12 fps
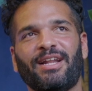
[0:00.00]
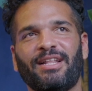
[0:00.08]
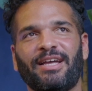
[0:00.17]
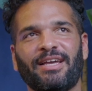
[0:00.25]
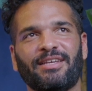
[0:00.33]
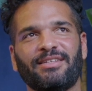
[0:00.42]
of
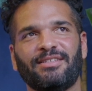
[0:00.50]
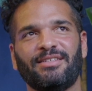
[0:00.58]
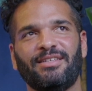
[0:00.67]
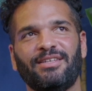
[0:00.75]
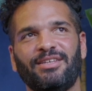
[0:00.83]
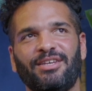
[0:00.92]
like,
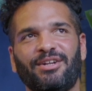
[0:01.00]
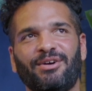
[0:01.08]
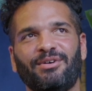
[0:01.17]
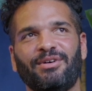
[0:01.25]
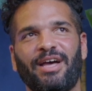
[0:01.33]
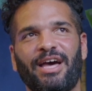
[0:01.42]

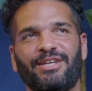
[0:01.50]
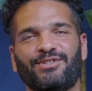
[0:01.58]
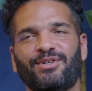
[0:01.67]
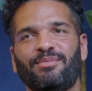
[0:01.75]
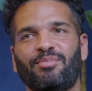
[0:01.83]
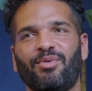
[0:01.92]
at a
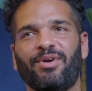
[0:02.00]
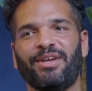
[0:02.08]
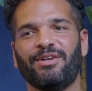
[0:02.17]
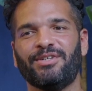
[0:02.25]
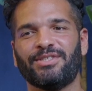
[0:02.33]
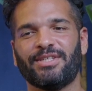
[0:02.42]
certain
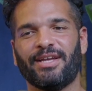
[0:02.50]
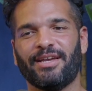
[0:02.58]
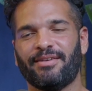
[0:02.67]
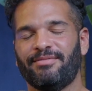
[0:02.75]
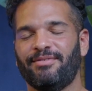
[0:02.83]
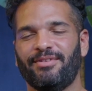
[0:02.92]
point, you're just
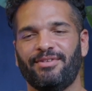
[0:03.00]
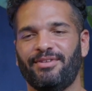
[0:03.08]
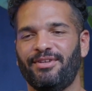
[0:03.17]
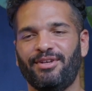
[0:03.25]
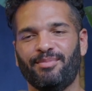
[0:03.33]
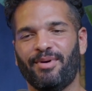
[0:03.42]
like,
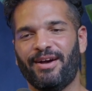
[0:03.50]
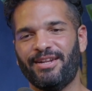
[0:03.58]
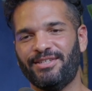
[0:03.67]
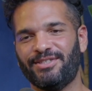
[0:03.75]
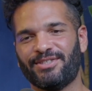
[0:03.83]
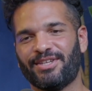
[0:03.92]
your
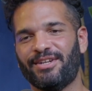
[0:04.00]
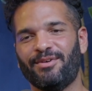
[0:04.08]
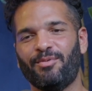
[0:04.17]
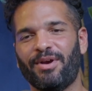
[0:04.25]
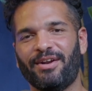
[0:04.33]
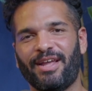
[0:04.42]
body's just gonna
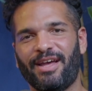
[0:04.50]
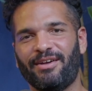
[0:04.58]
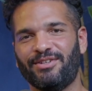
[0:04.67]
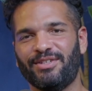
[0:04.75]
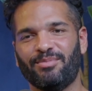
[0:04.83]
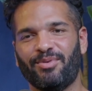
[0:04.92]
wear
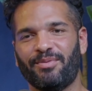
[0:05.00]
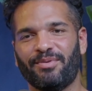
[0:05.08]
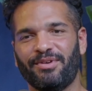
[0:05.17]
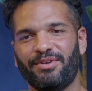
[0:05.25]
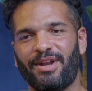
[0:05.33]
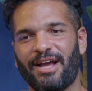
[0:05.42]
down to the point where
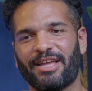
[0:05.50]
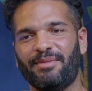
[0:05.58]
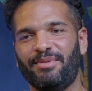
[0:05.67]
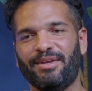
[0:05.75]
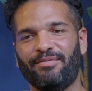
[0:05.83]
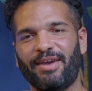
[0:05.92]
you're not gonna
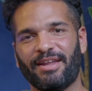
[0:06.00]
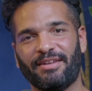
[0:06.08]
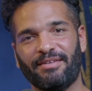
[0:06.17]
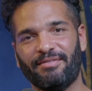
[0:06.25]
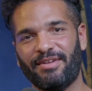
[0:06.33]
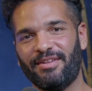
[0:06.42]
be
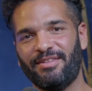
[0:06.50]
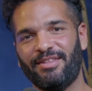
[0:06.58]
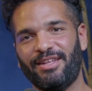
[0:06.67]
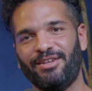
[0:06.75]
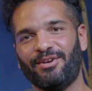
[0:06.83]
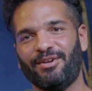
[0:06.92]
effective, and
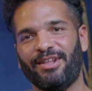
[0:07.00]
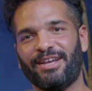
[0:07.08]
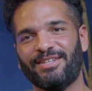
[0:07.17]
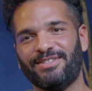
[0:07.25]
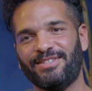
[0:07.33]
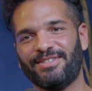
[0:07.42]
then your
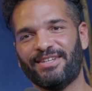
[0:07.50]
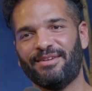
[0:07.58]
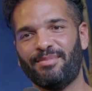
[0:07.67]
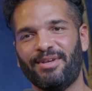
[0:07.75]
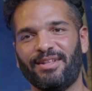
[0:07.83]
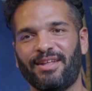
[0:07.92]
legacy is gonna
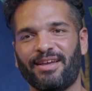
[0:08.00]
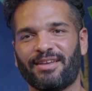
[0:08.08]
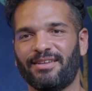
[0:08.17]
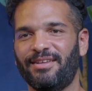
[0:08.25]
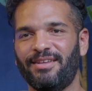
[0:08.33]
be like,